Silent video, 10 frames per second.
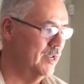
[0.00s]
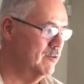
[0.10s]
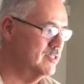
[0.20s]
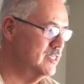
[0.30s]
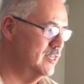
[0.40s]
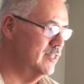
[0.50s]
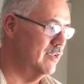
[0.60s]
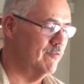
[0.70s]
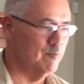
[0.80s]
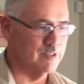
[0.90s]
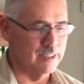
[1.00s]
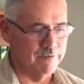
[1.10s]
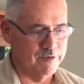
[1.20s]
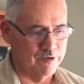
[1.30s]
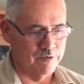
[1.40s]
I don't see anything. If it was
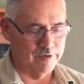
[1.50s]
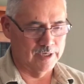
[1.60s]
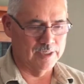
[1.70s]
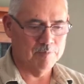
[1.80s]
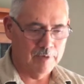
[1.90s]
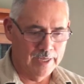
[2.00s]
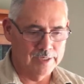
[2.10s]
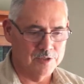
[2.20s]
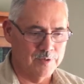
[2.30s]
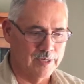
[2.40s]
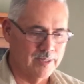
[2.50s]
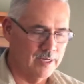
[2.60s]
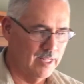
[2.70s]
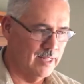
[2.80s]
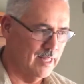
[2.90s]
lifted or displaced or anything
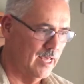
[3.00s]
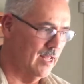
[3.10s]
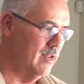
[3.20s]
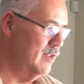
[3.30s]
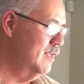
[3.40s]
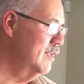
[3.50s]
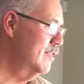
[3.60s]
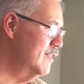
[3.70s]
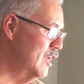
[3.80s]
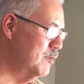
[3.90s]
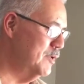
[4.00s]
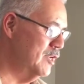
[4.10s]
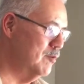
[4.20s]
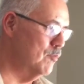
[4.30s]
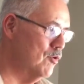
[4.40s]
like that, then I'd be a
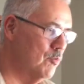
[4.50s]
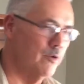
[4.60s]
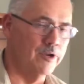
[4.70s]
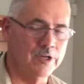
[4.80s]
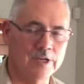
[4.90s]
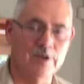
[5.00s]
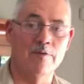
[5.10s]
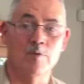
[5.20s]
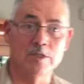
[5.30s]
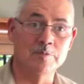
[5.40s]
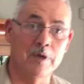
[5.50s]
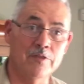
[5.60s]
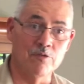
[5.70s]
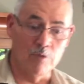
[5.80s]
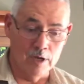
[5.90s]
little more worried. You do have one spot
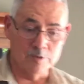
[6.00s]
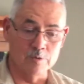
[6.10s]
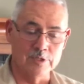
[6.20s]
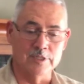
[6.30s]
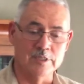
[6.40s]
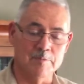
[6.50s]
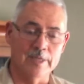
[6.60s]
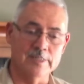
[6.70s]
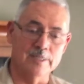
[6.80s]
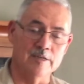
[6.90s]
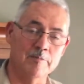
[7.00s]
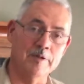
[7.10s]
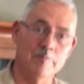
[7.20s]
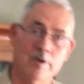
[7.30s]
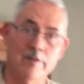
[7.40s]
in the garage where it's displaced a little
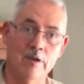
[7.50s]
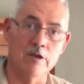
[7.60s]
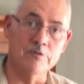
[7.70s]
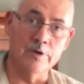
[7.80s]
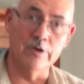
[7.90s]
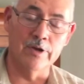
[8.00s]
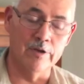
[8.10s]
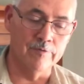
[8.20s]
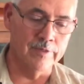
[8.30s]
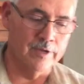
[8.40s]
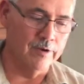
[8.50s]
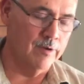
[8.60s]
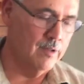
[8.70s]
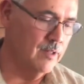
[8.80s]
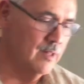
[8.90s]
bit by the laundry area over
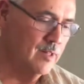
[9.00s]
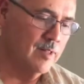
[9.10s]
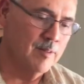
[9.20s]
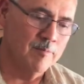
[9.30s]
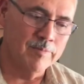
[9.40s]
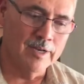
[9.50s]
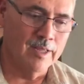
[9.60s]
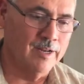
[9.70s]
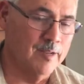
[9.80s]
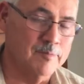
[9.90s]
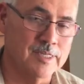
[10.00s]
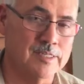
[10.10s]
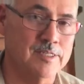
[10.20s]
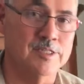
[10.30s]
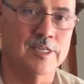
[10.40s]
there. But a lot of times
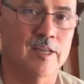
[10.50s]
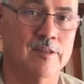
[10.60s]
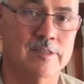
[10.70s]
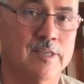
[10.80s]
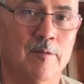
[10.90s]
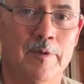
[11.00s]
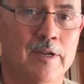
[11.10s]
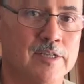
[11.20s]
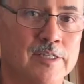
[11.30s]
that's just settlement. It